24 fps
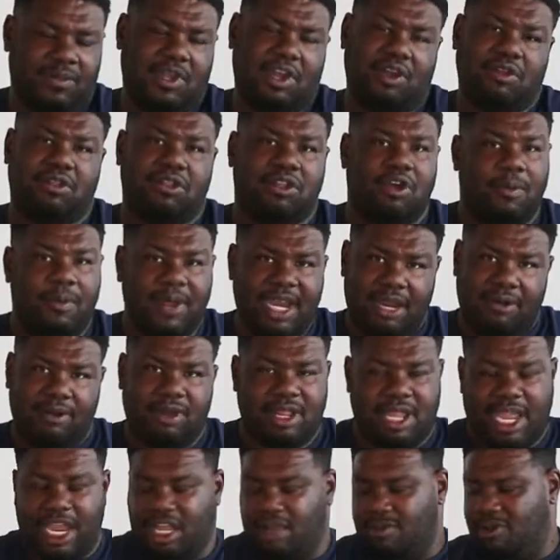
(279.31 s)
are so many
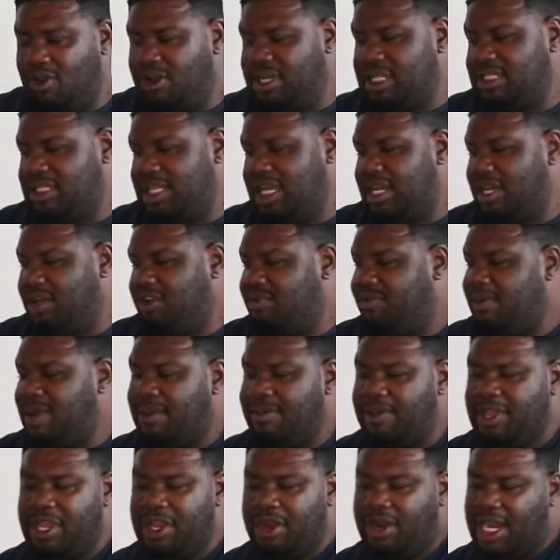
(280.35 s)
recyclable containers
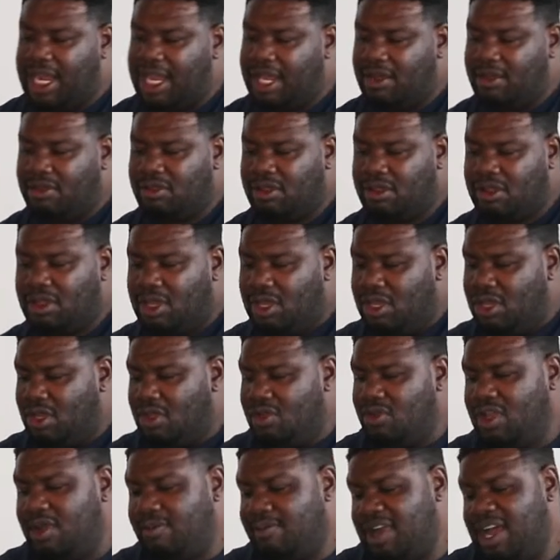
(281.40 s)
probably in your house,
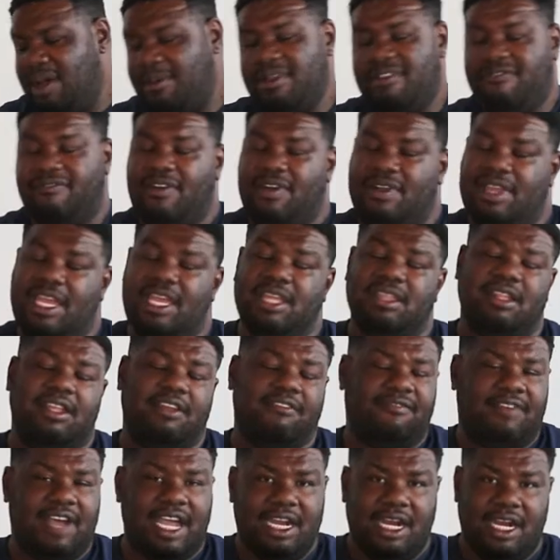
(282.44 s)
you can probably easily
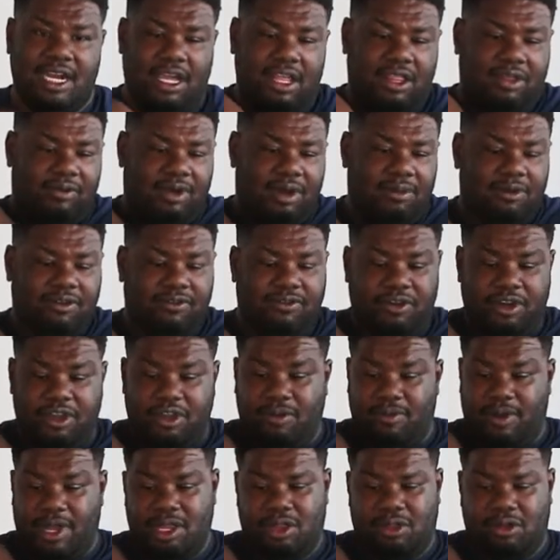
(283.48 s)
find another one before you
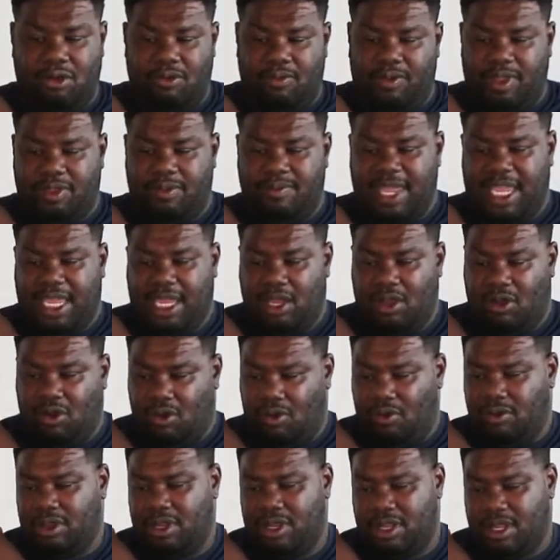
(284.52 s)
wrestle with making
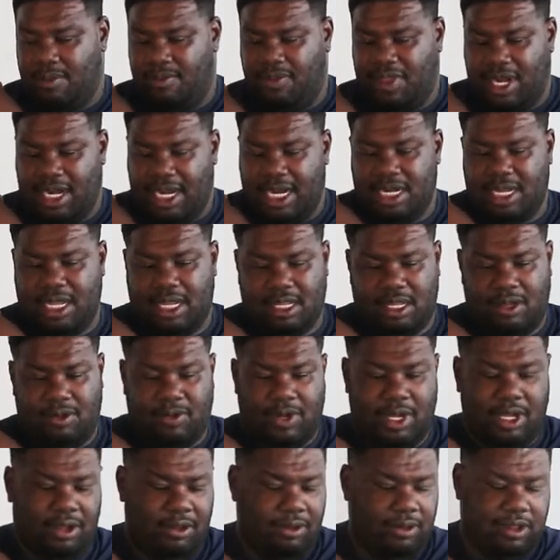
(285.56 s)
holes in something that doesn't
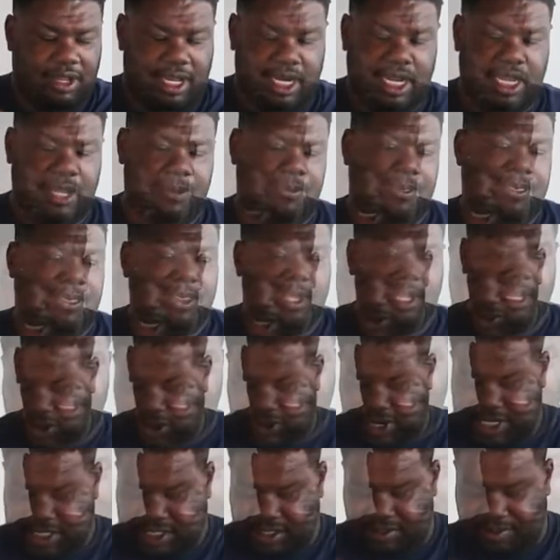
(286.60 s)
want holes in it. We're
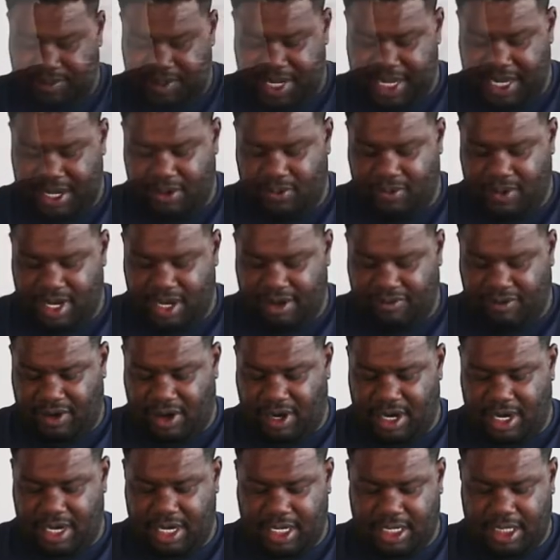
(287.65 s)
going to pick one of
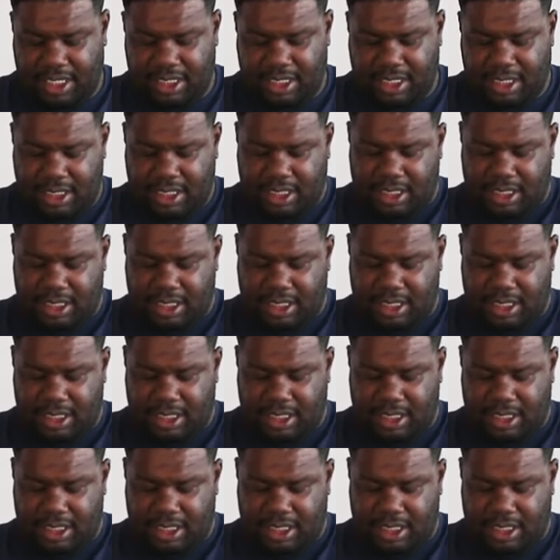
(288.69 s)
our